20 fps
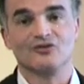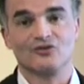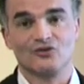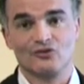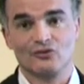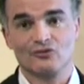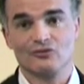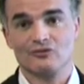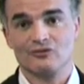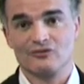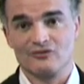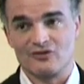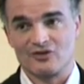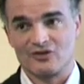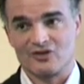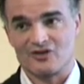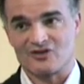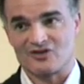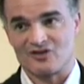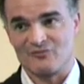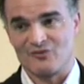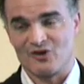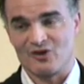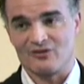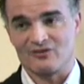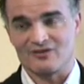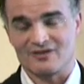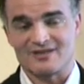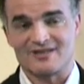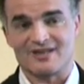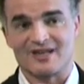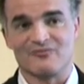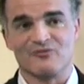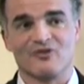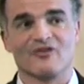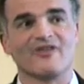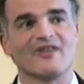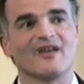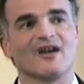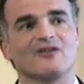to the customer
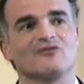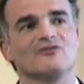segment they are